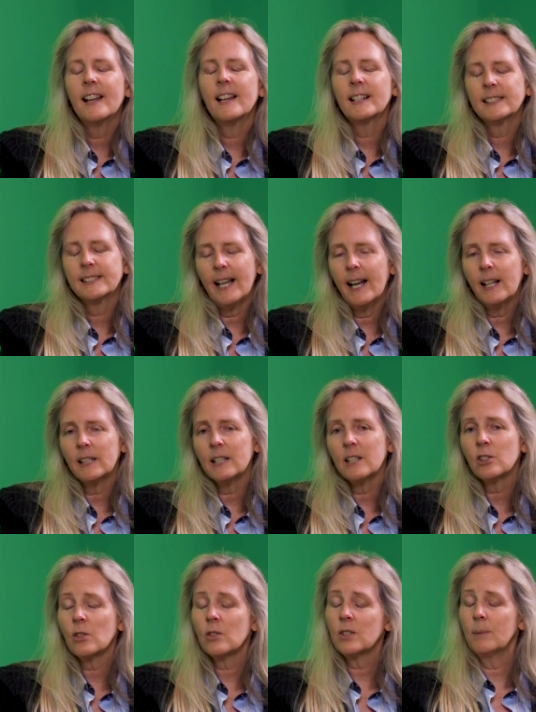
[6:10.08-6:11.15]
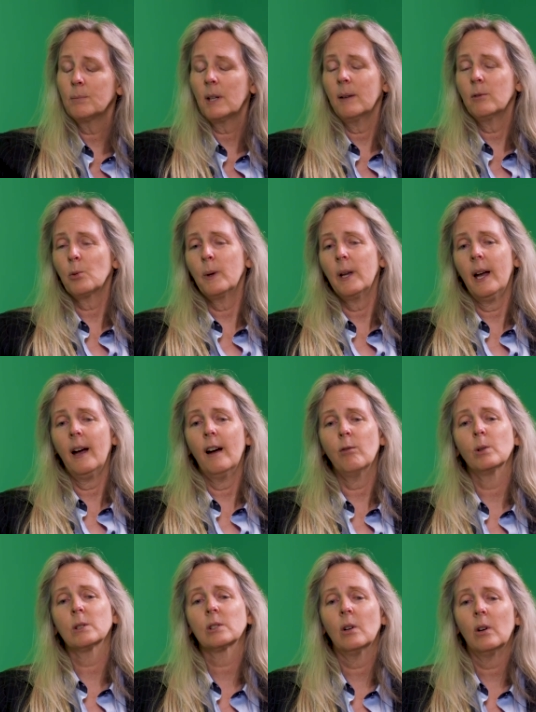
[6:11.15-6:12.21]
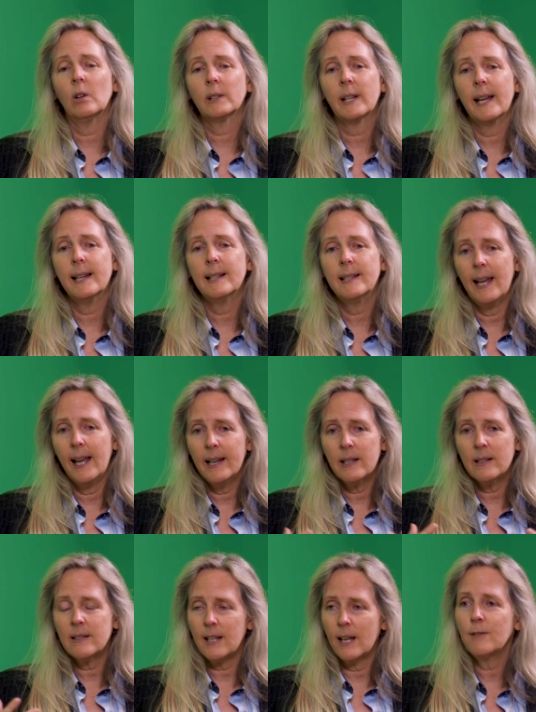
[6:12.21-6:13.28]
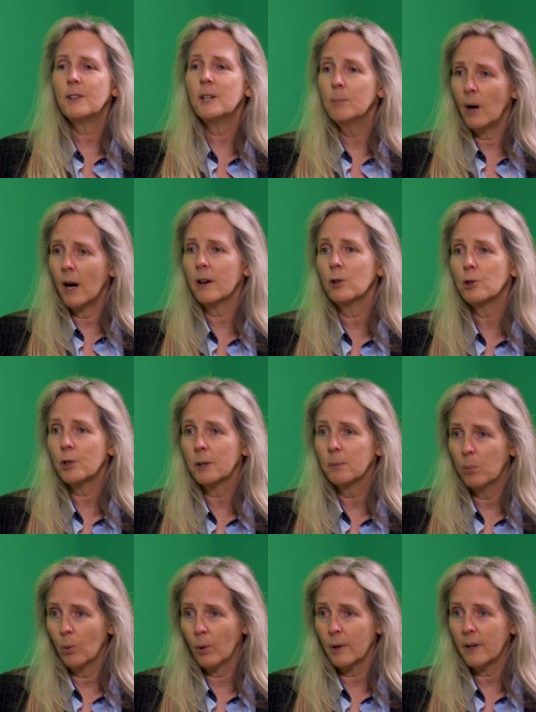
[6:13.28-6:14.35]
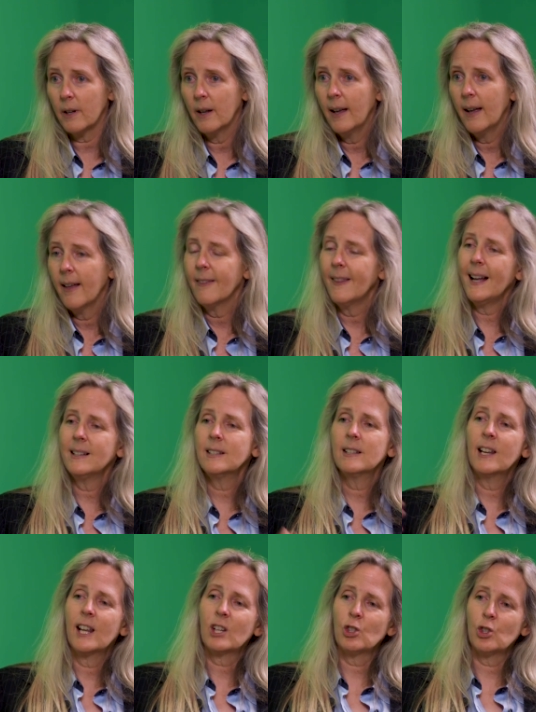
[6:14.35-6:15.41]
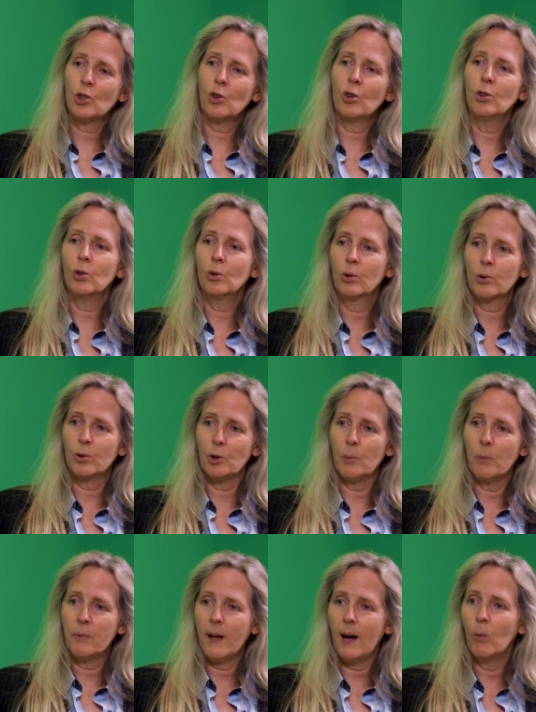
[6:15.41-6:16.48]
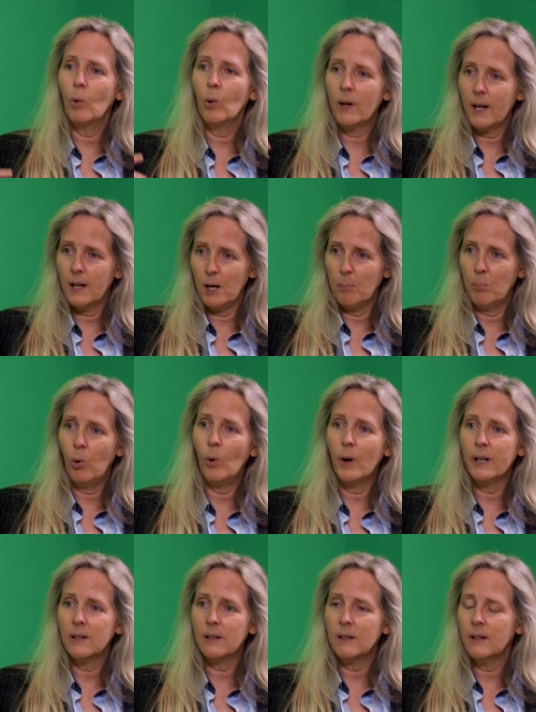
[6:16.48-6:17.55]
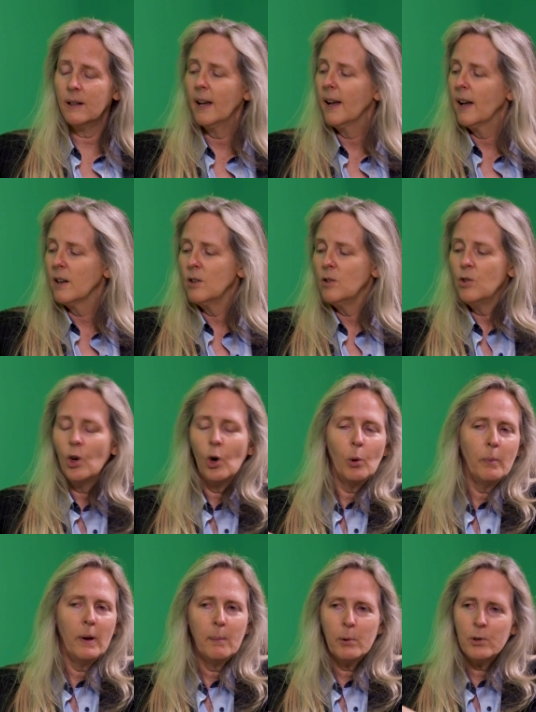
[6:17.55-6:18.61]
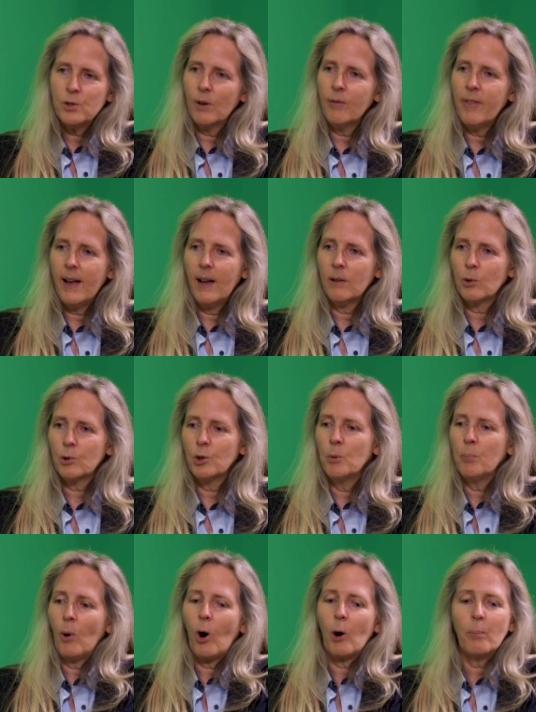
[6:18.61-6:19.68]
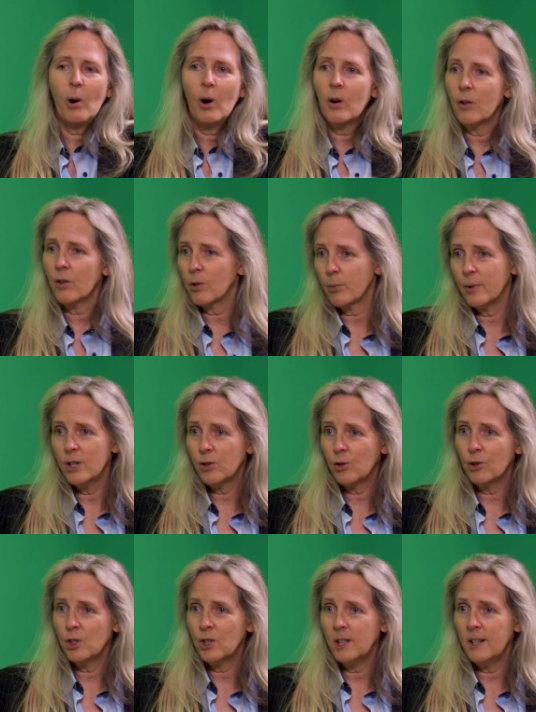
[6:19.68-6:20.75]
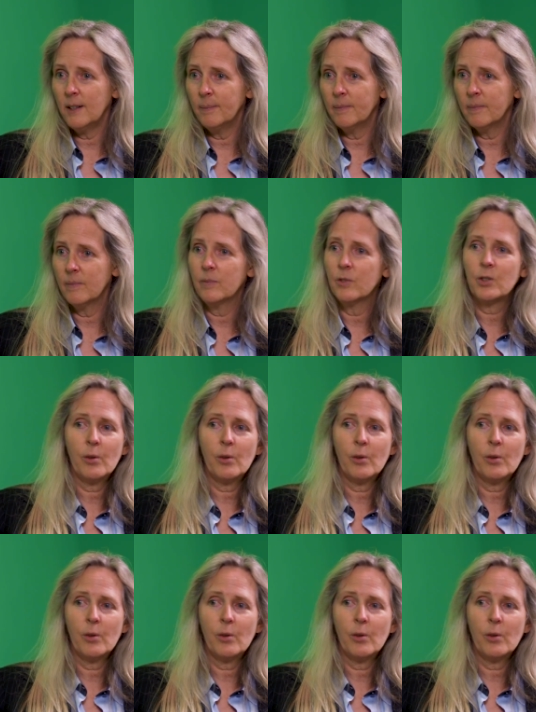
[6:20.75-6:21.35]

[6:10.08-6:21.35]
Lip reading: Exactly. So sometimes we have what's called a data safety monitoring board. That's an external group that will get appointed. No members of that group are part of the research team, mm-hmm.